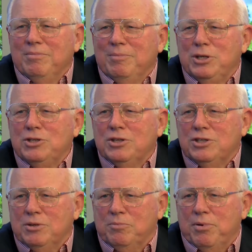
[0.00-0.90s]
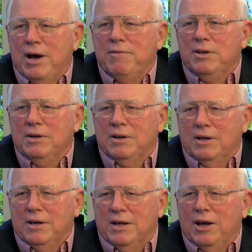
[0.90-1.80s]
business and private
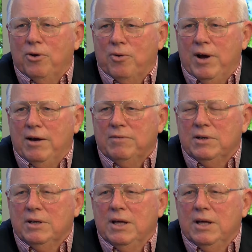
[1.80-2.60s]
aircraft,